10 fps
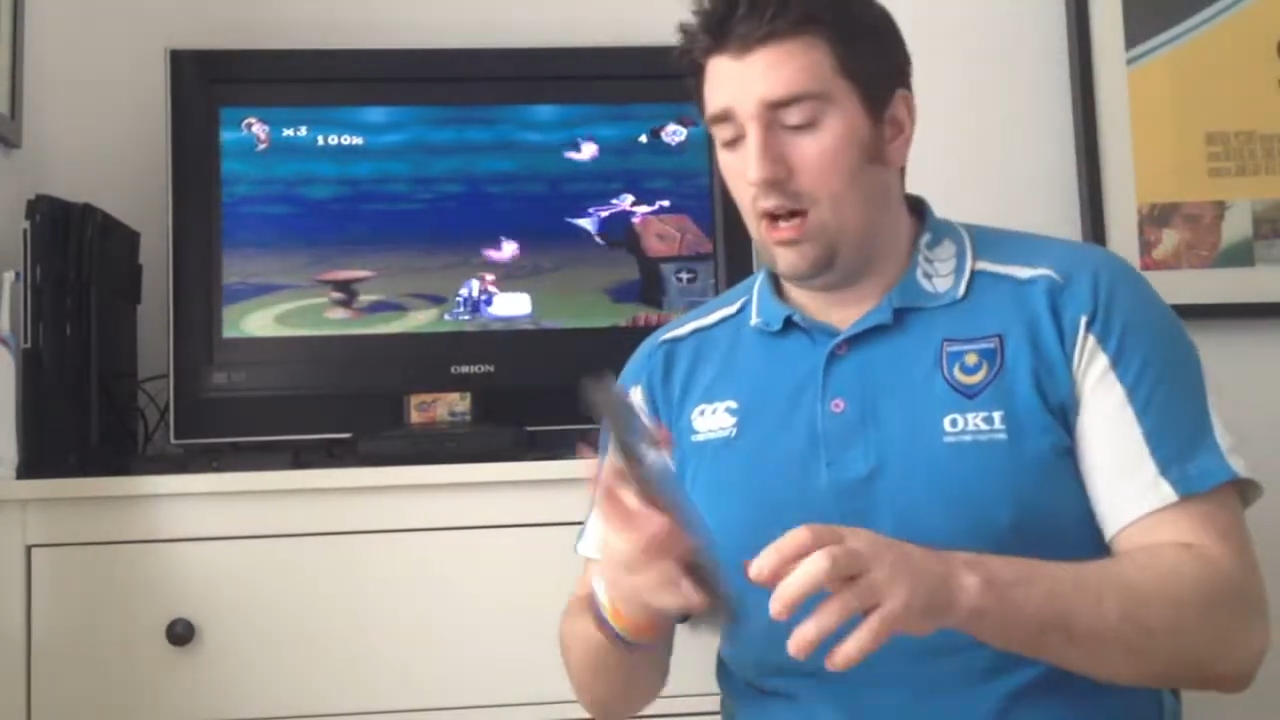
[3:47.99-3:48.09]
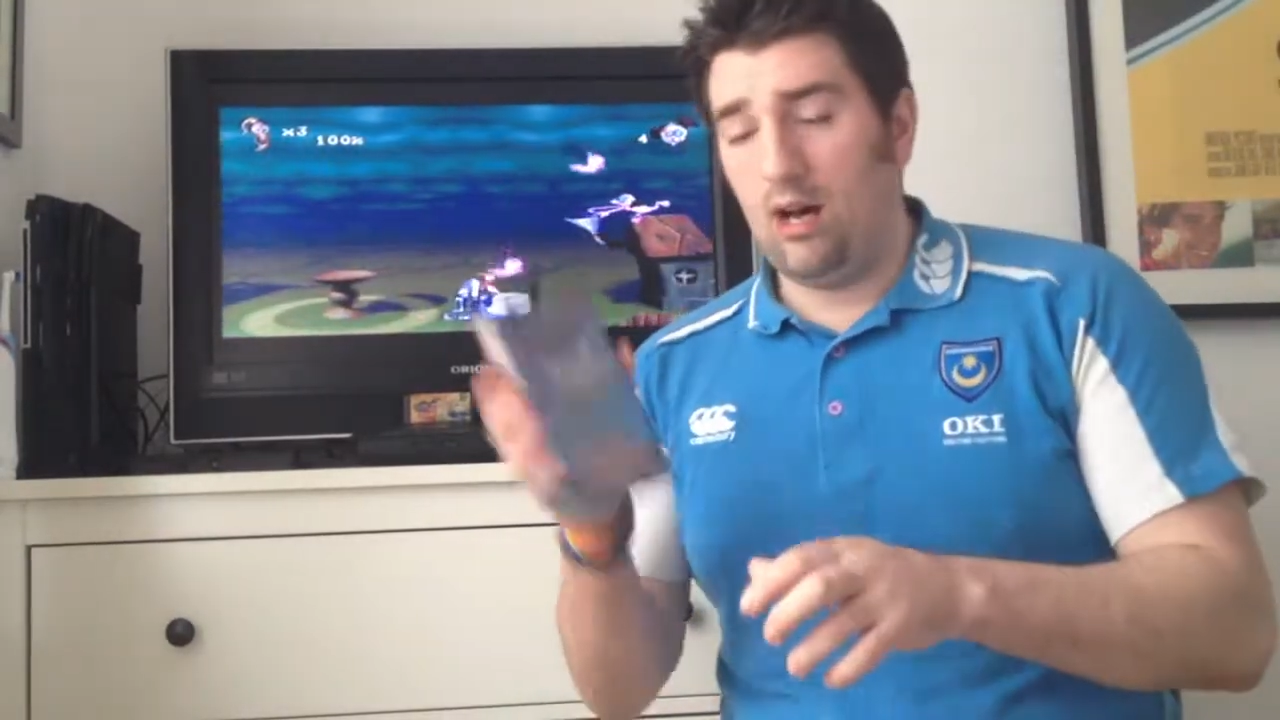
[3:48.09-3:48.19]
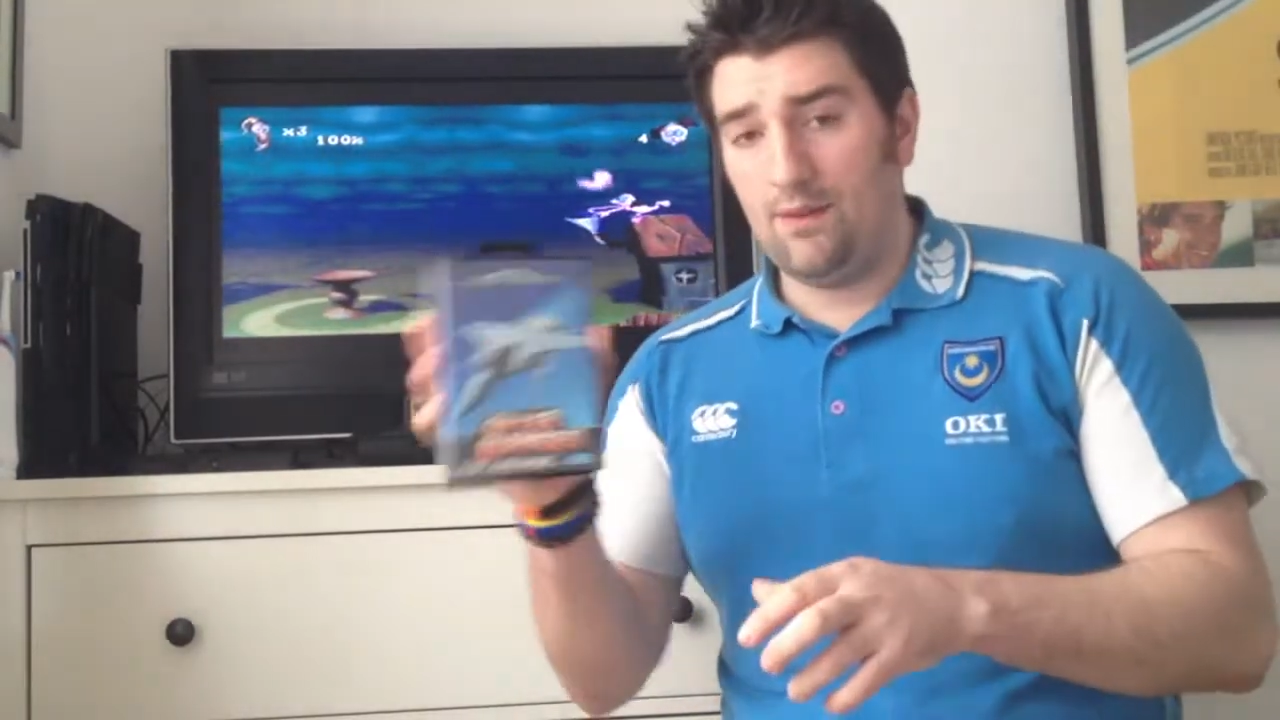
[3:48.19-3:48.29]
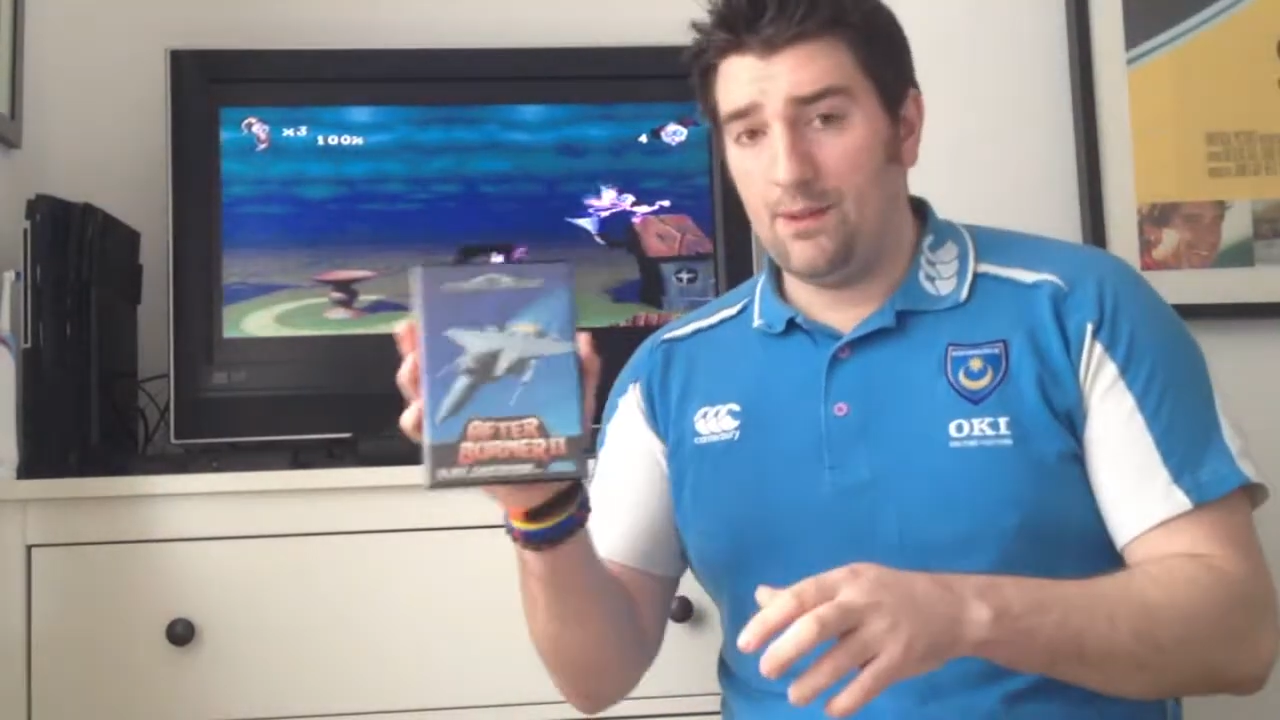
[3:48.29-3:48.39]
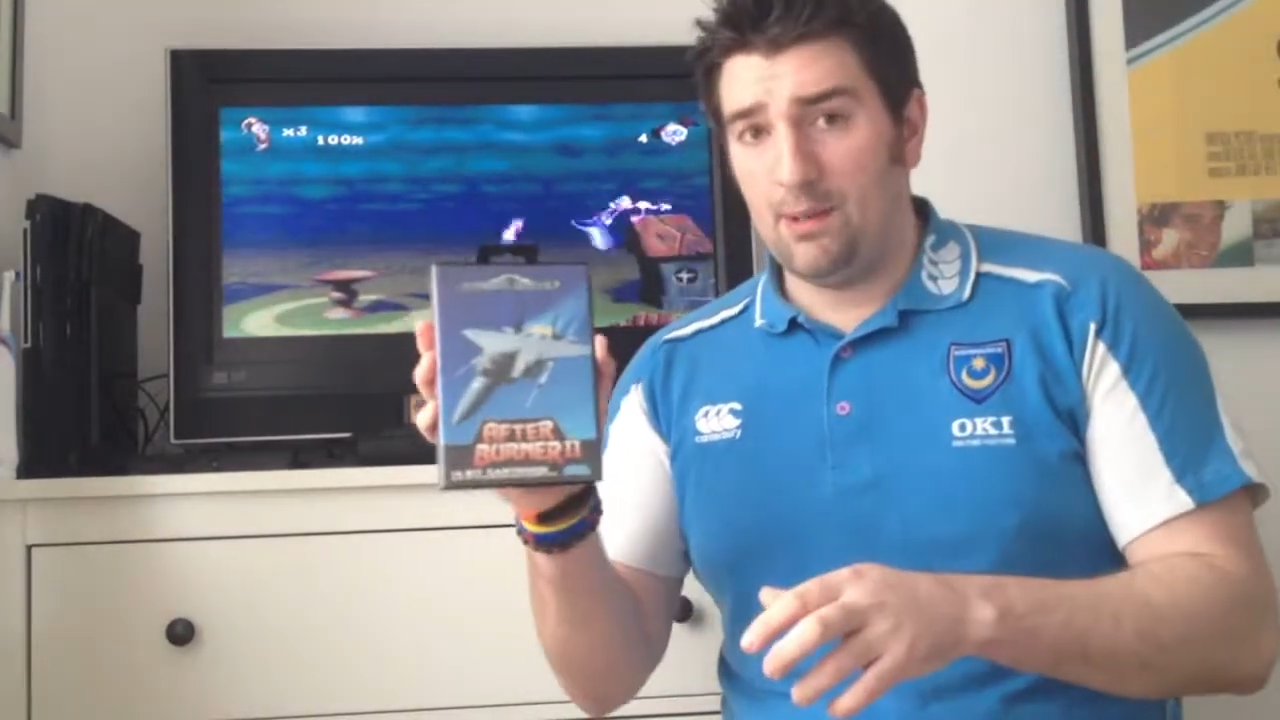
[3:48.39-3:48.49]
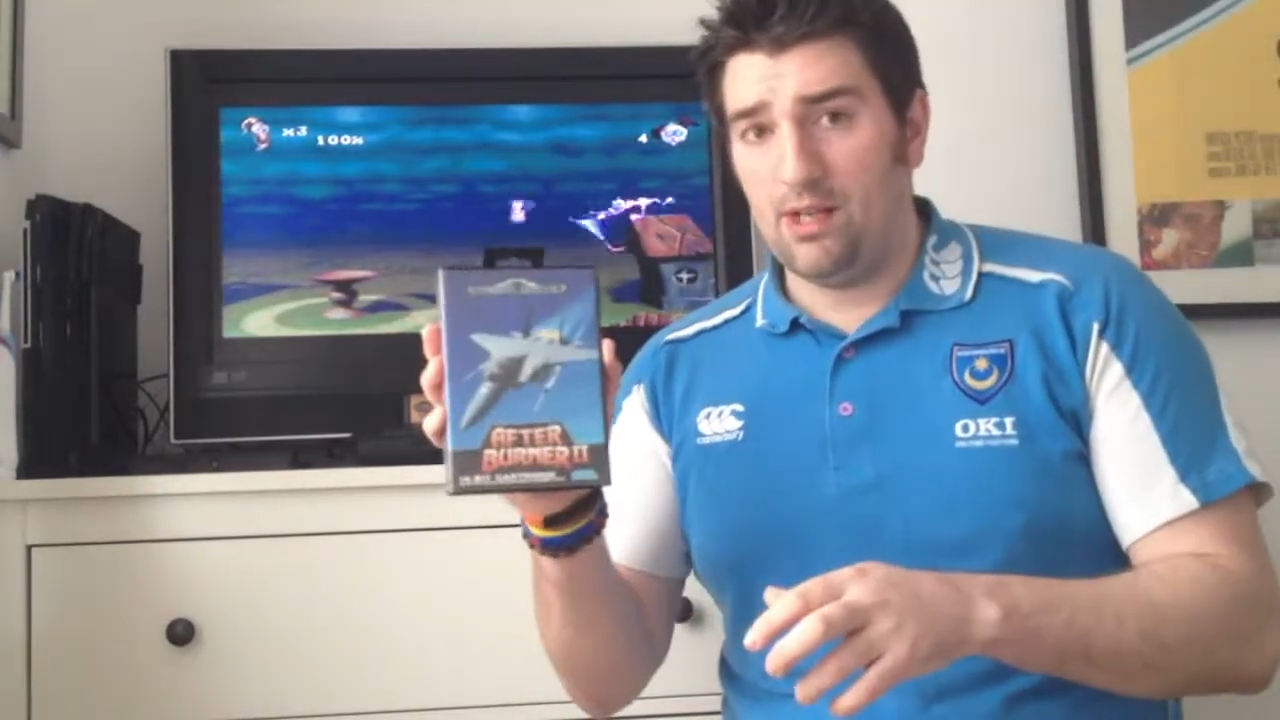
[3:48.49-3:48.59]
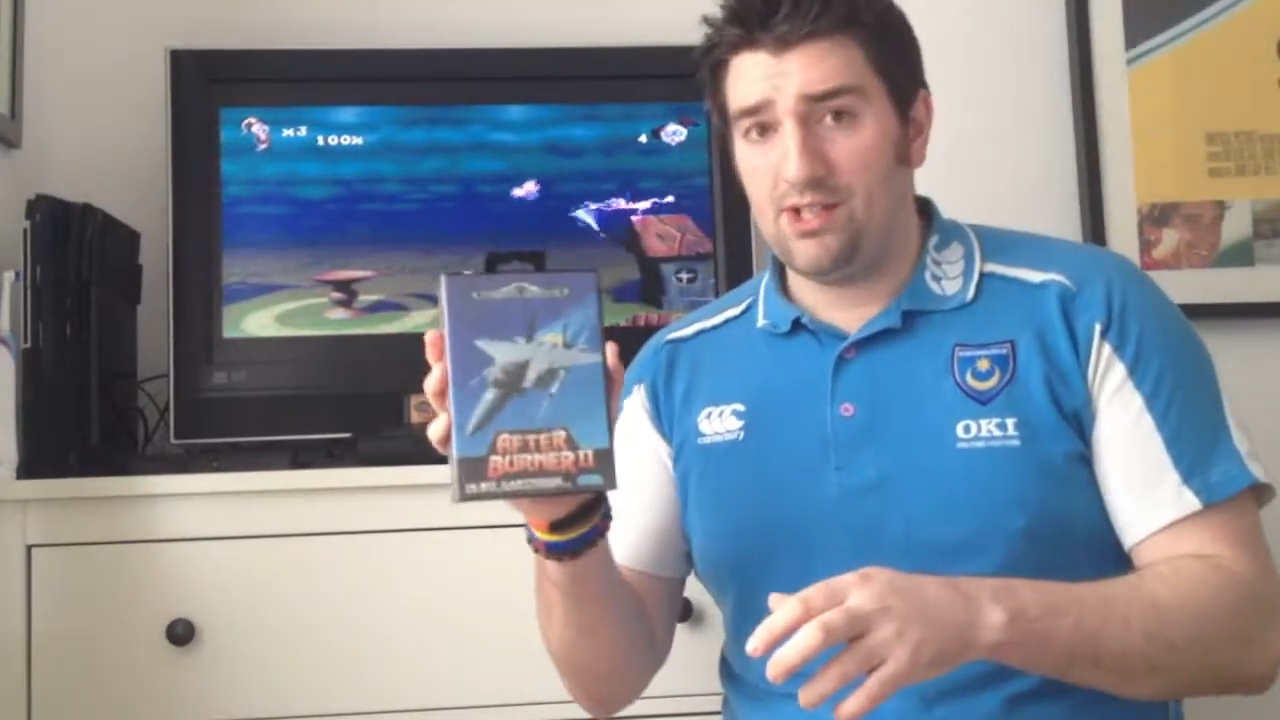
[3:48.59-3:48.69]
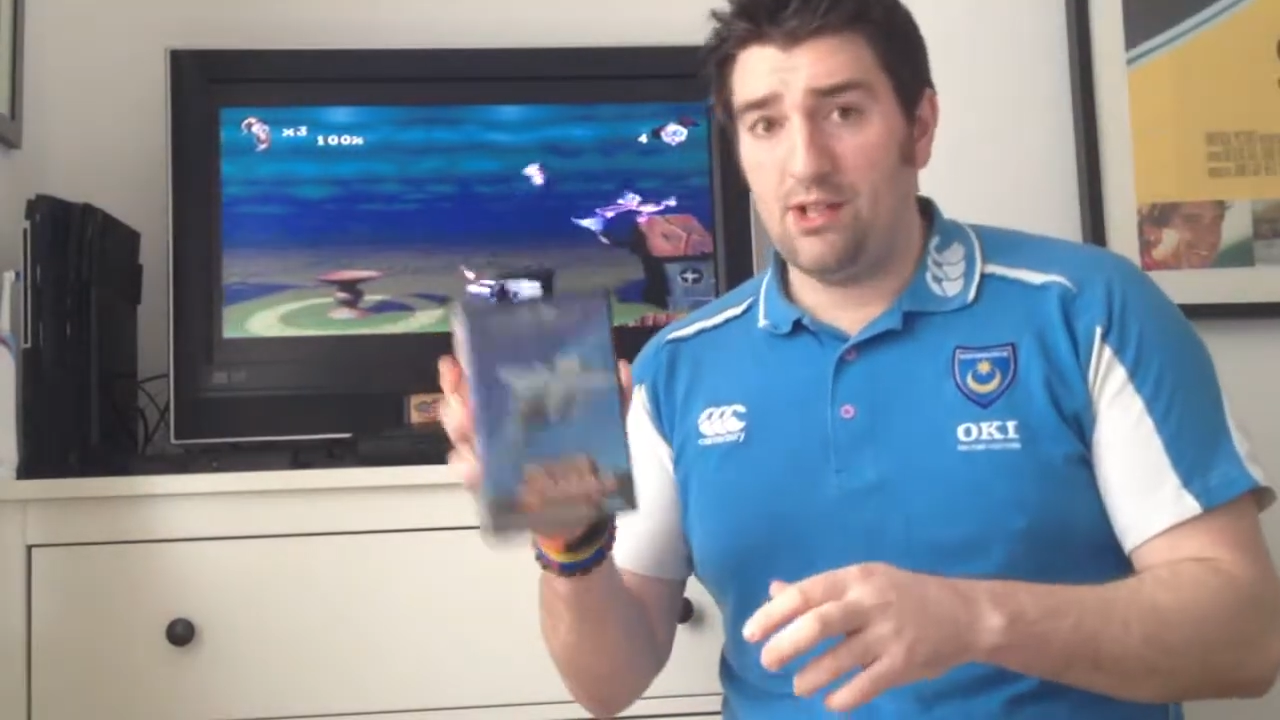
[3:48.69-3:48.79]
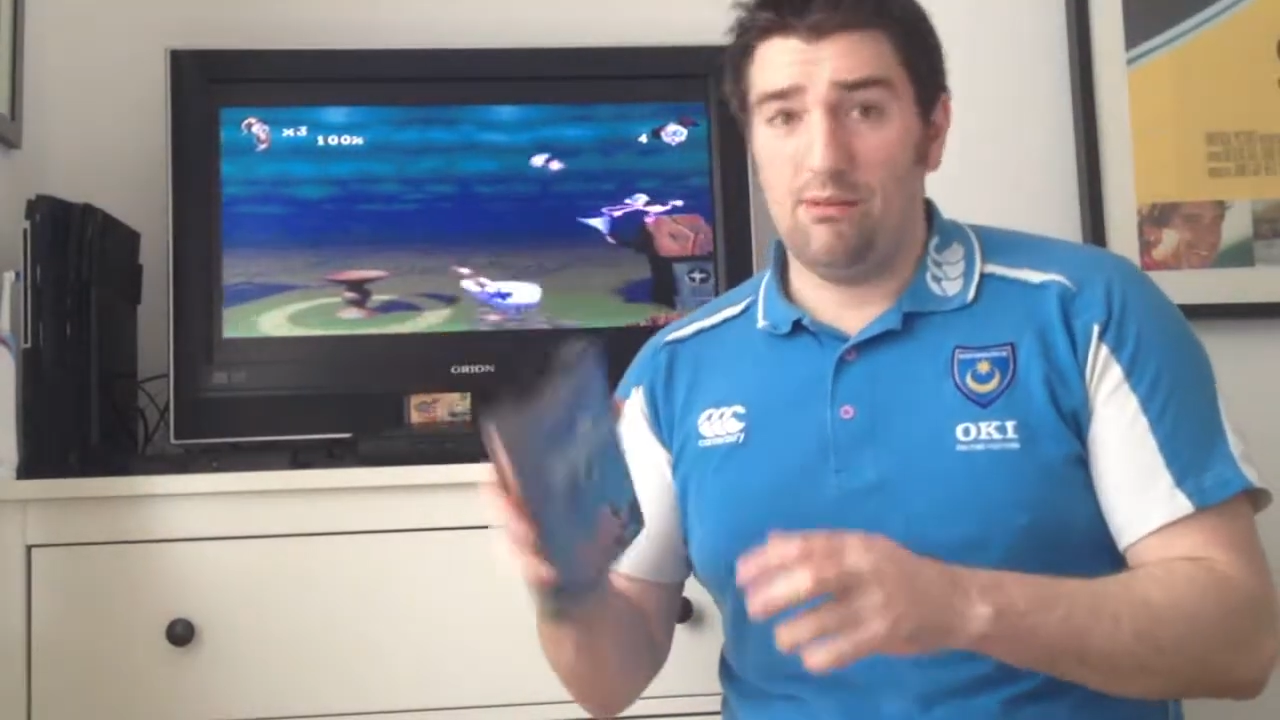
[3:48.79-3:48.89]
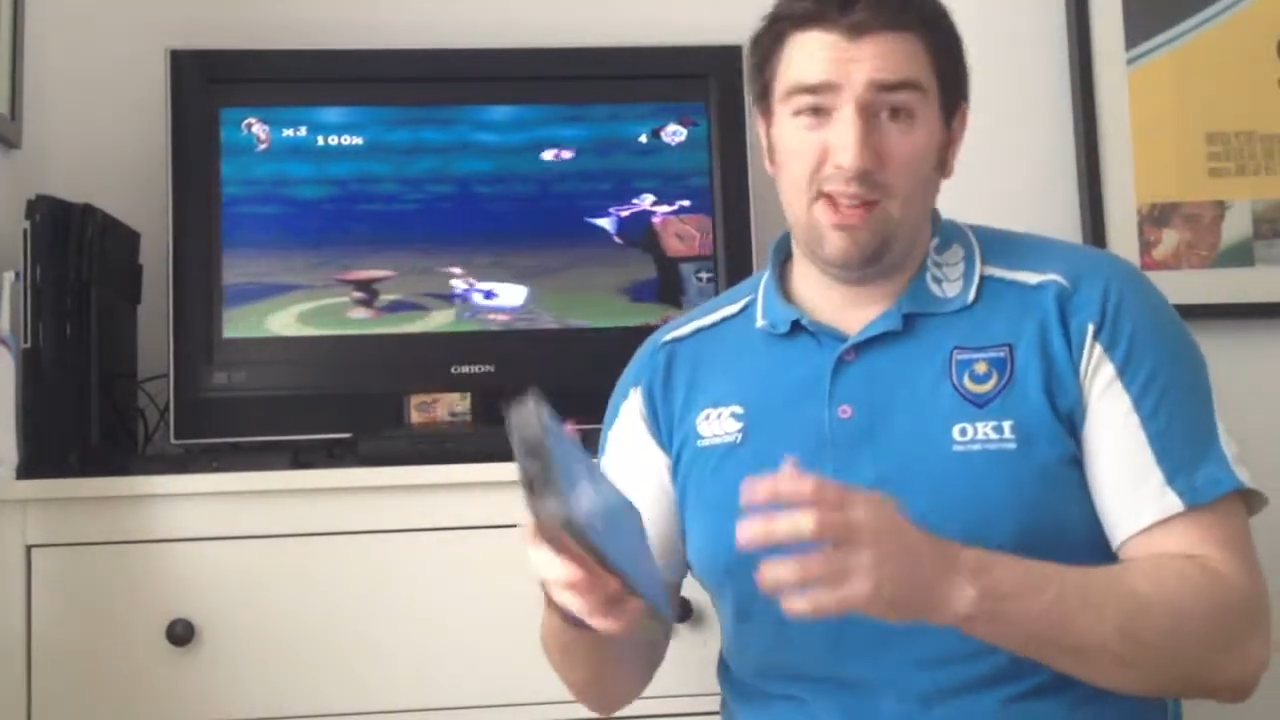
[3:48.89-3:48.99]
Afterburner 2,